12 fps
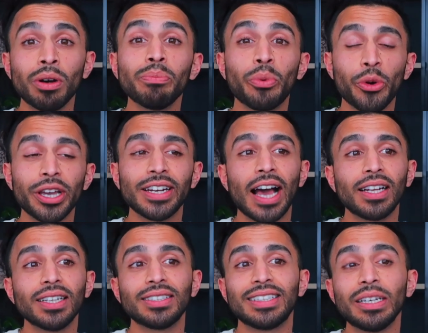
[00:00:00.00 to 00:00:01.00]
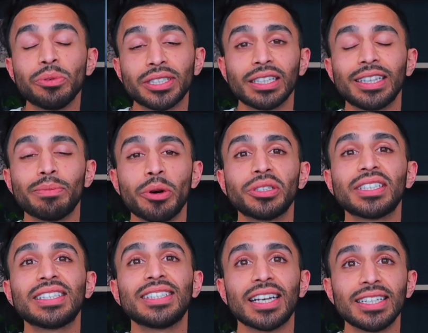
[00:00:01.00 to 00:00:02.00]
one point, LSD was the
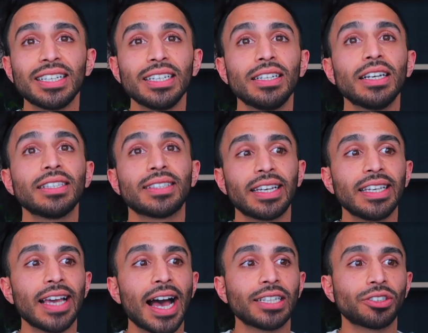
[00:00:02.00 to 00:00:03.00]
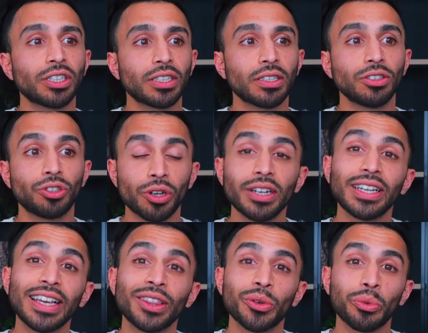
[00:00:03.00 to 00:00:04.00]
most studied psychiatric
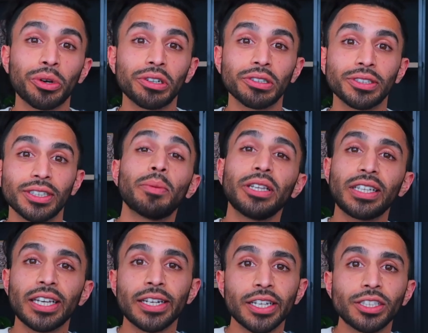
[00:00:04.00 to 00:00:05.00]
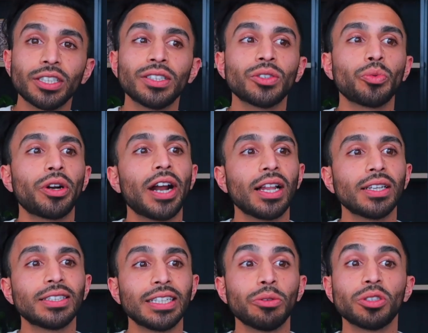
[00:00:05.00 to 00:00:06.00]
drug in the world. Some of the conditions where
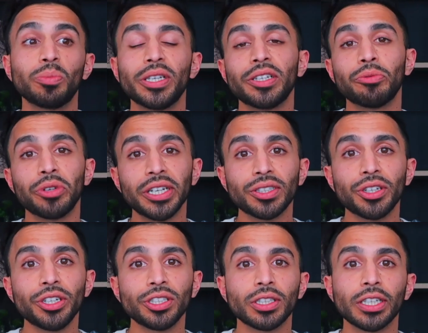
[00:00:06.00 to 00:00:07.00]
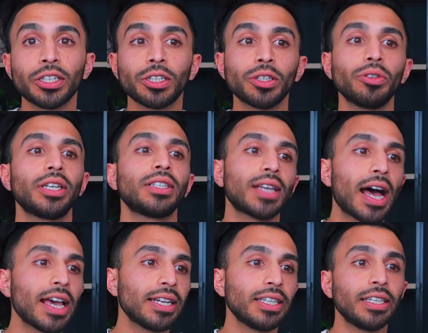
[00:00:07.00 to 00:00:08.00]
LSD was being researched include
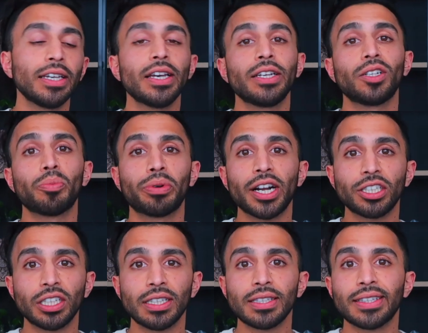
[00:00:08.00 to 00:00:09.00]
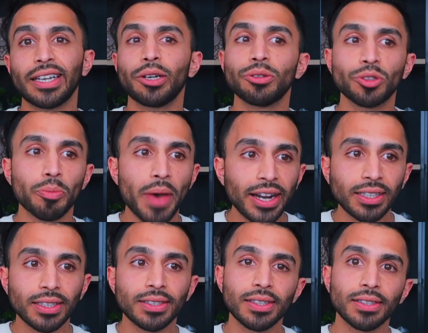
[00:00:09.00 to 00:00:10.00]
anxiety, depression, psychosomatic
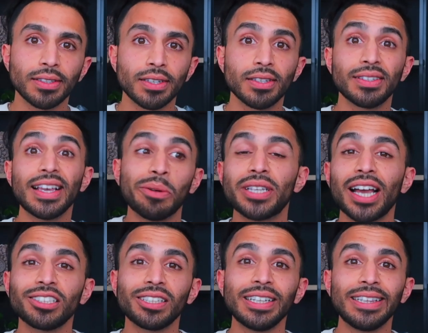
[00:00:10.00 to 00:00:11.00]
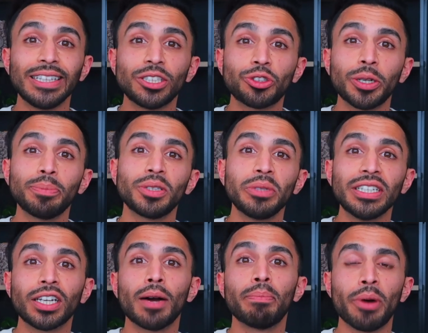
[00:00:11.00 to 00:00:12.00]
diseases. It was actually the
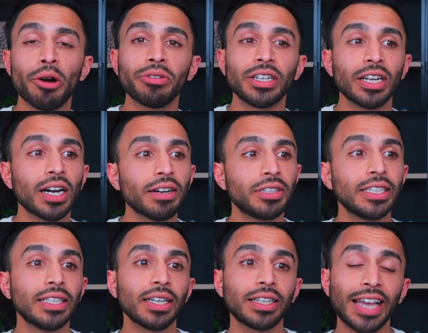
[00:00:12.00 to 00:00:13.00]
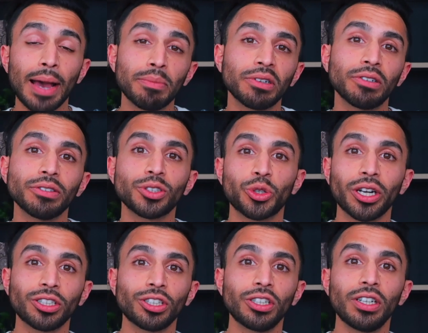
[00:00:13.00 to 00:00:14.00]
tryptamine component of the chemical
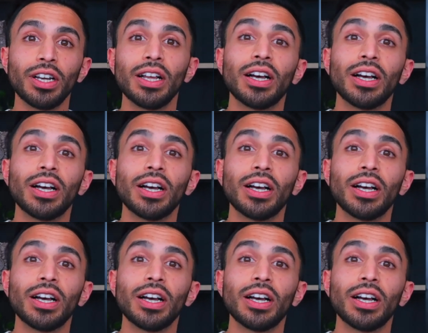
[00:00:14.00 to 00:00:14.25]
structure